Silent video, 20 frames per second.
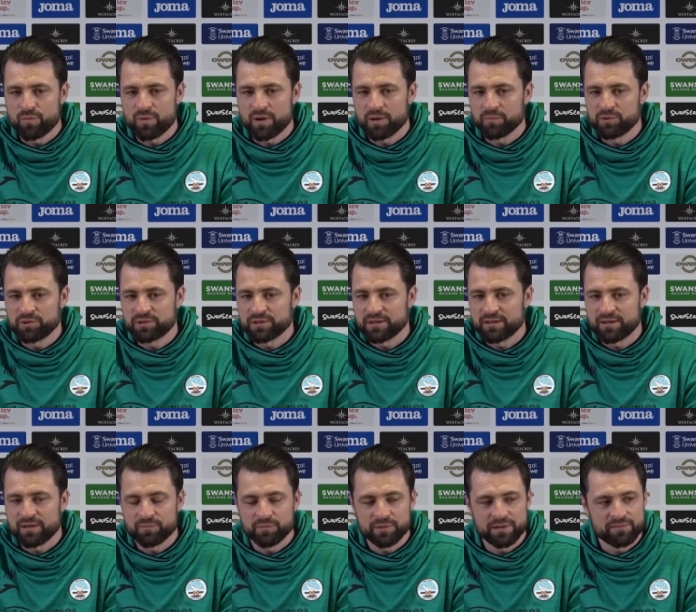Why would it?
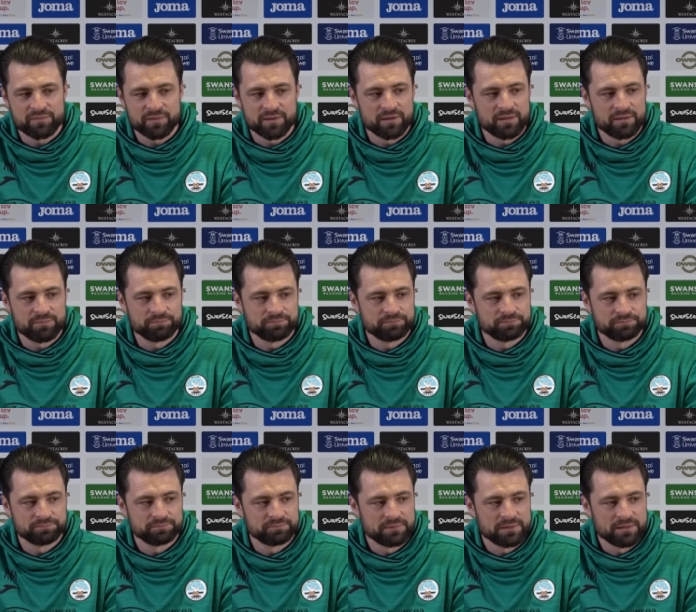Like we have. Um,
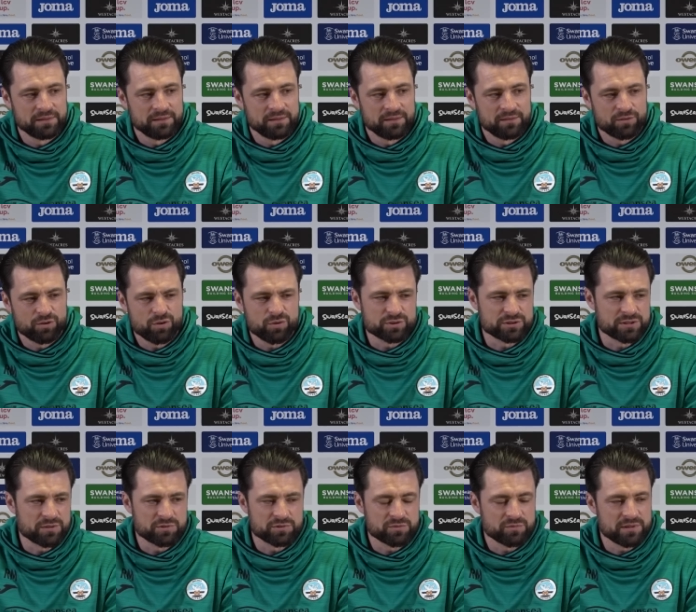of course,
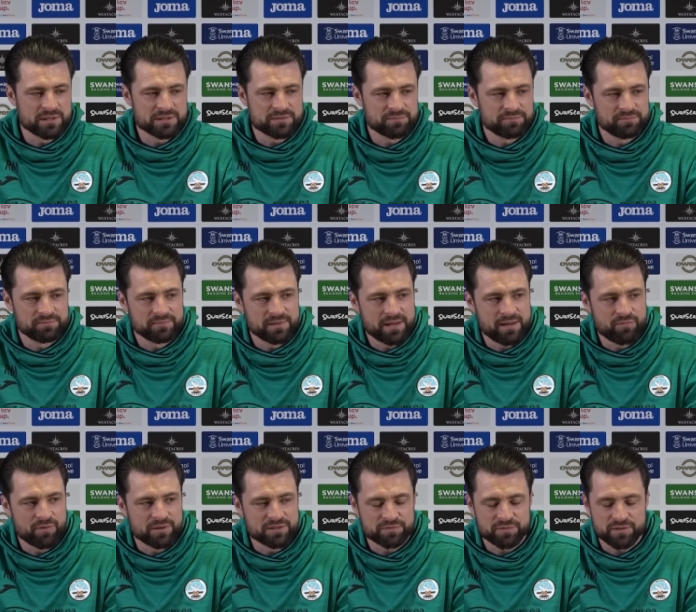there was always
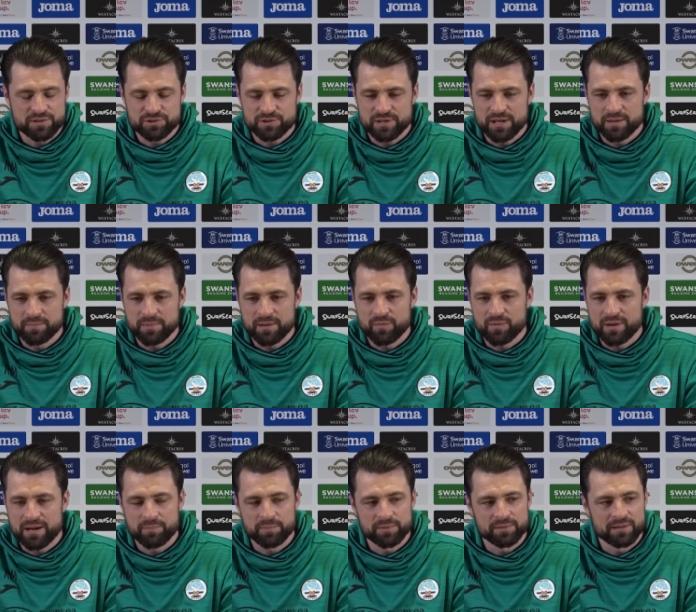everyone's frustrated about
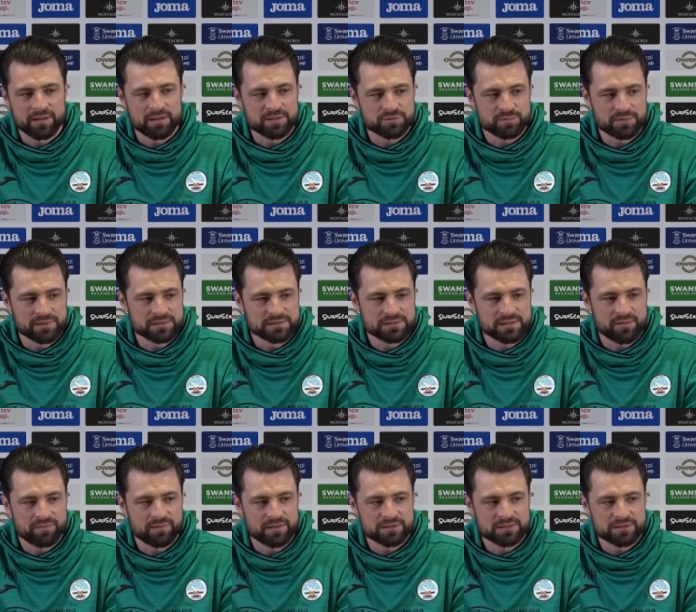what happened last week and stuff.